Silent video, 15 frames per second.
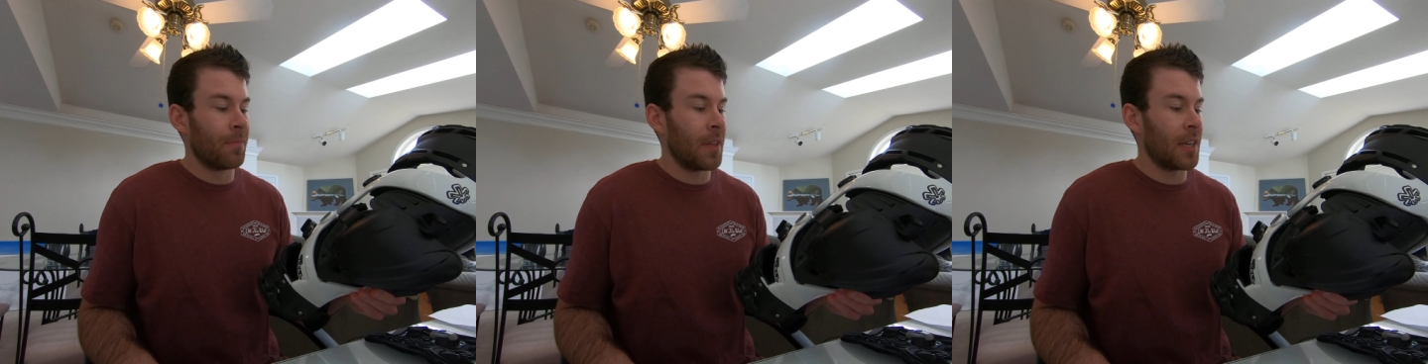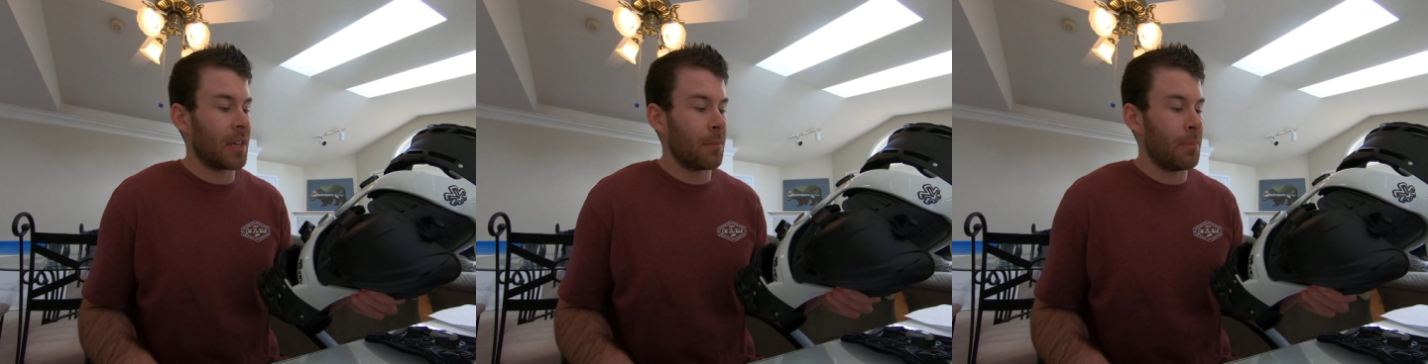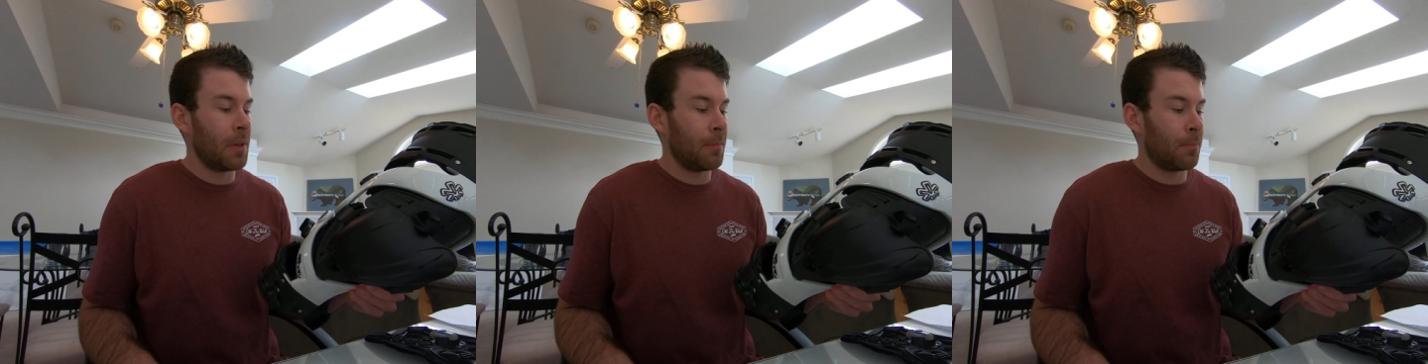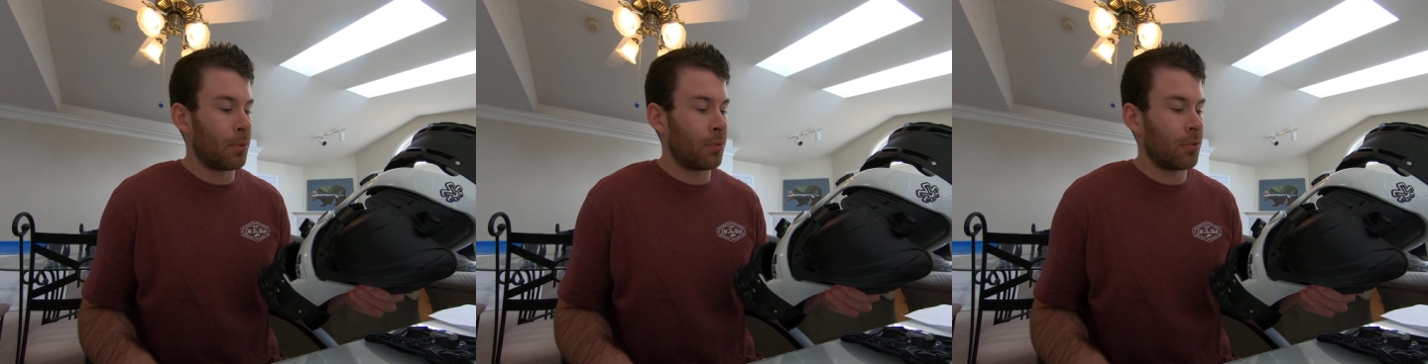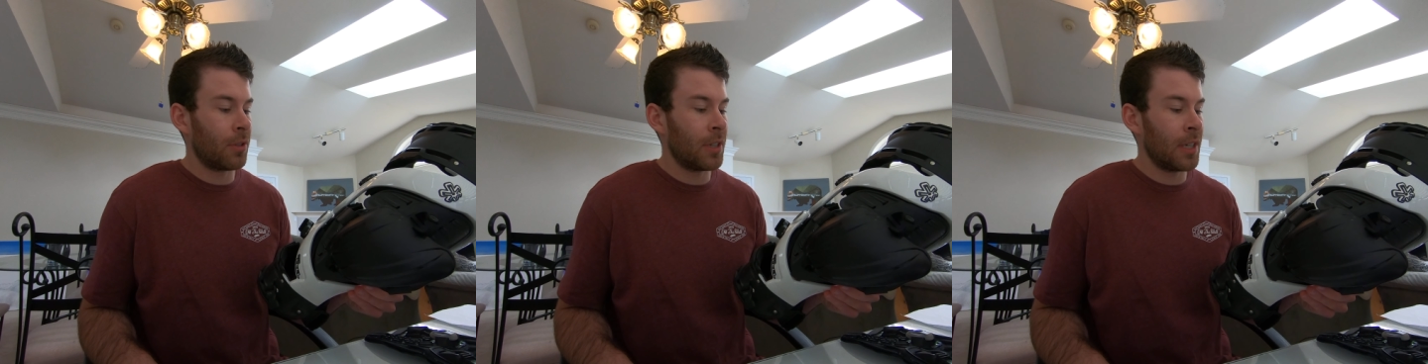it could be
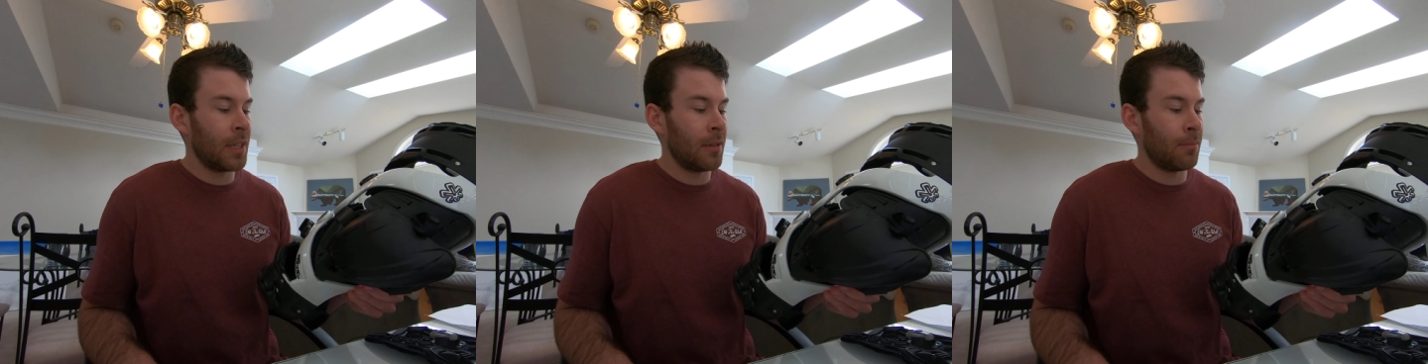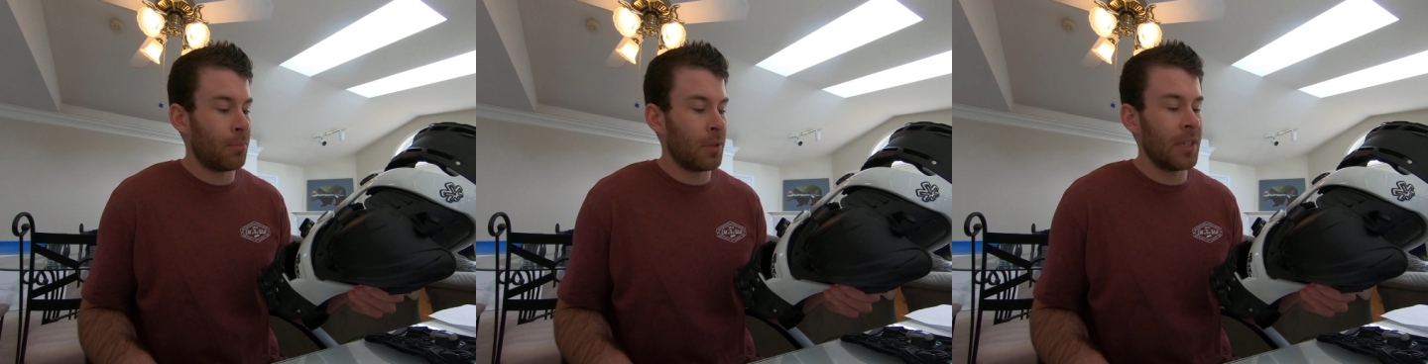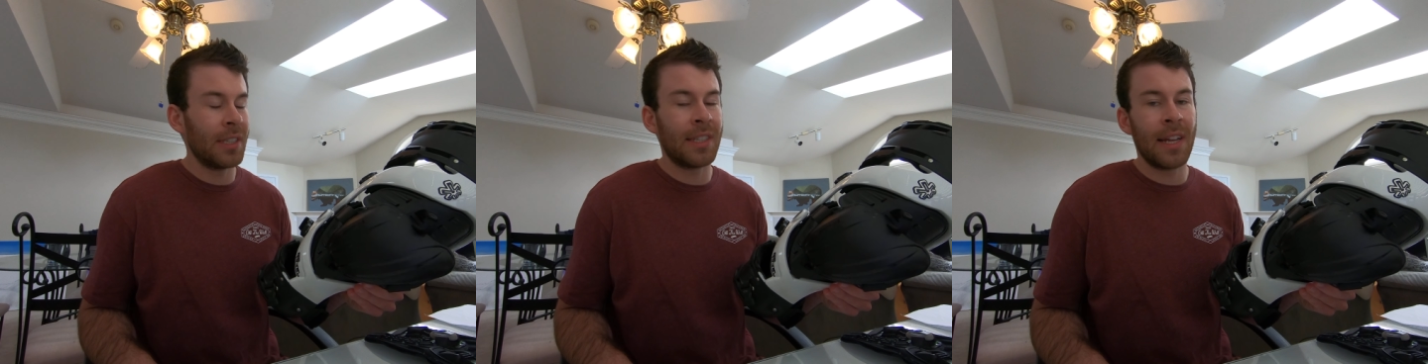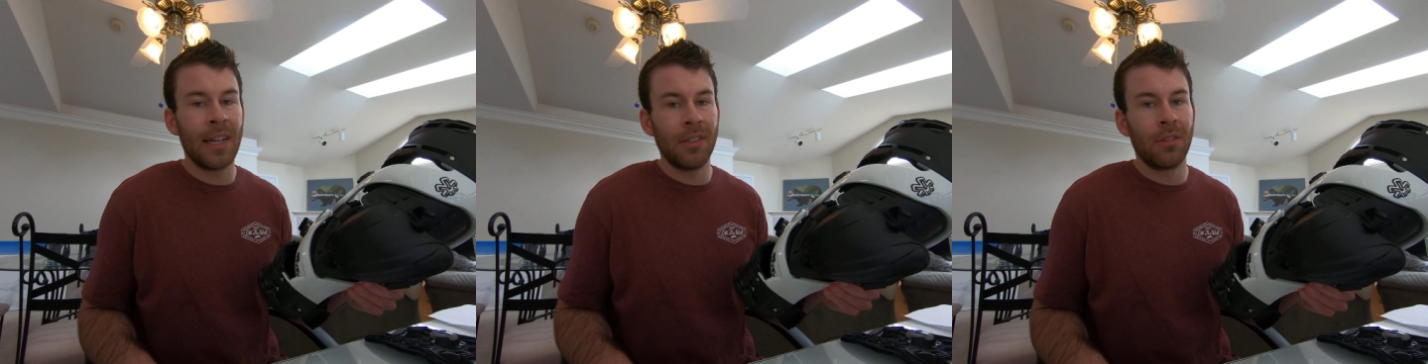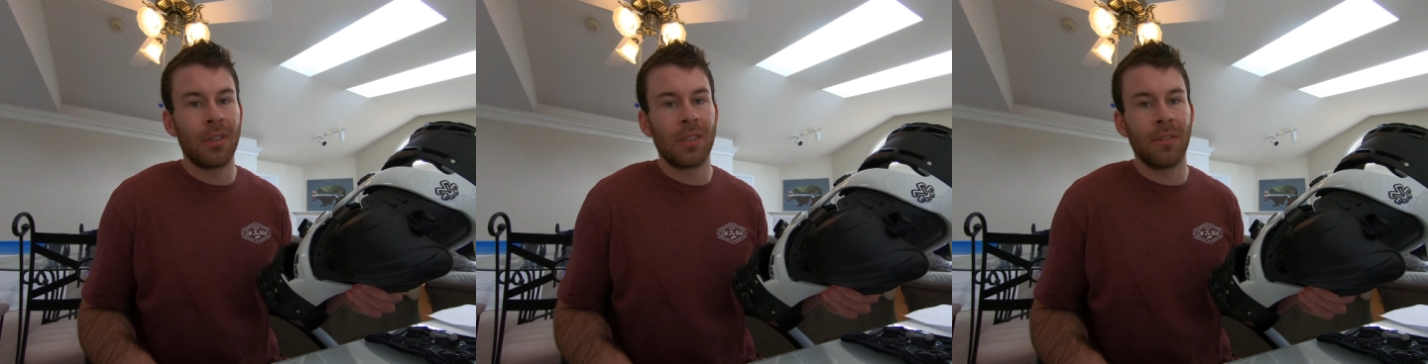pretty
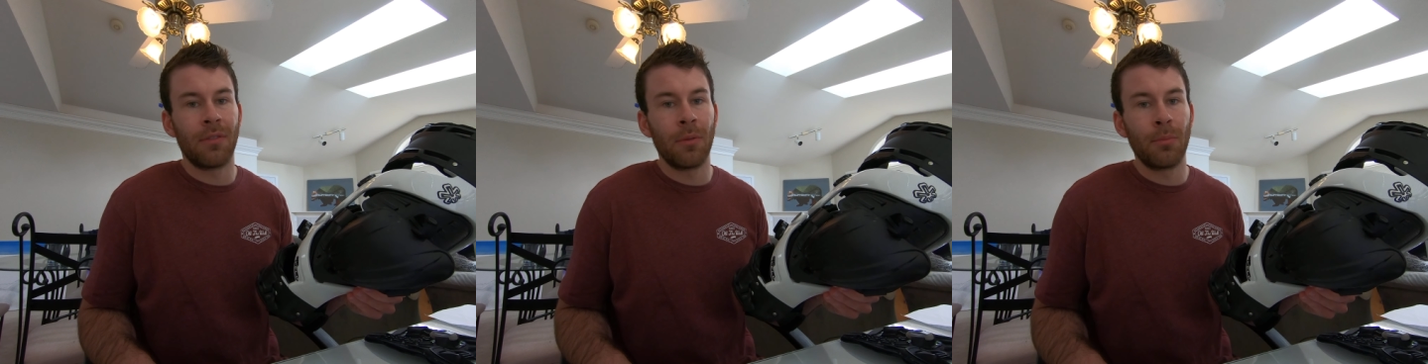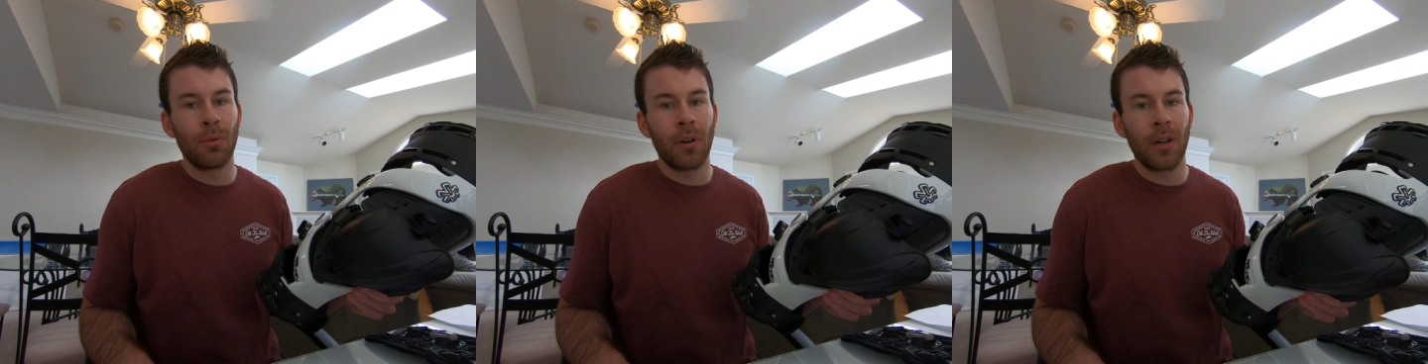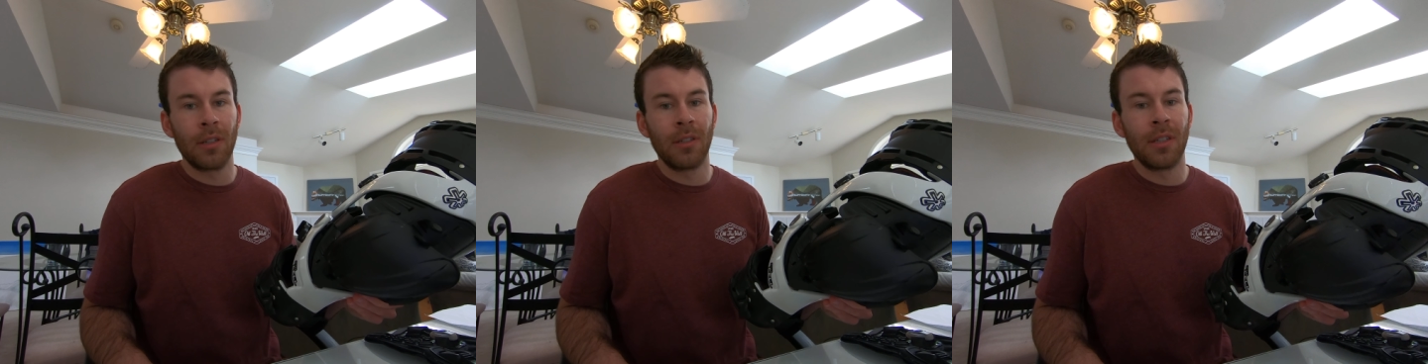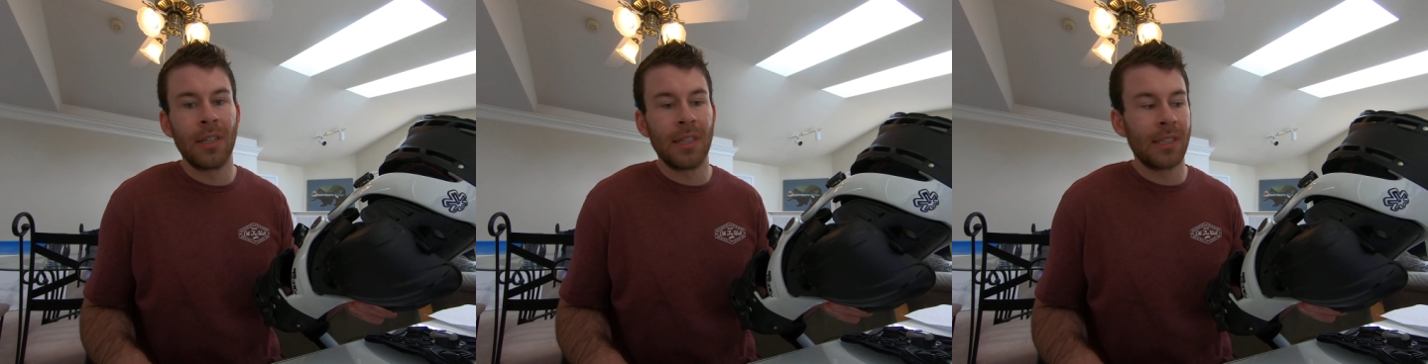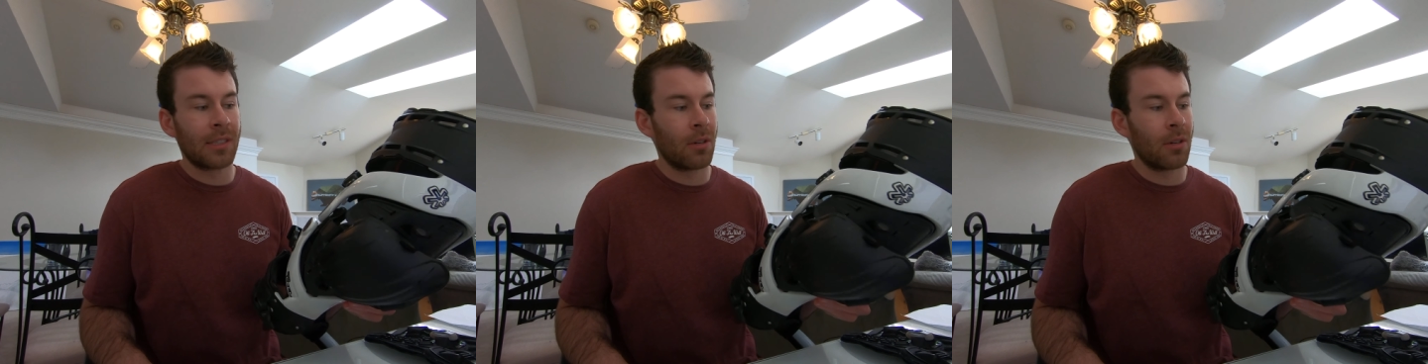dangerous if you blow out your knee.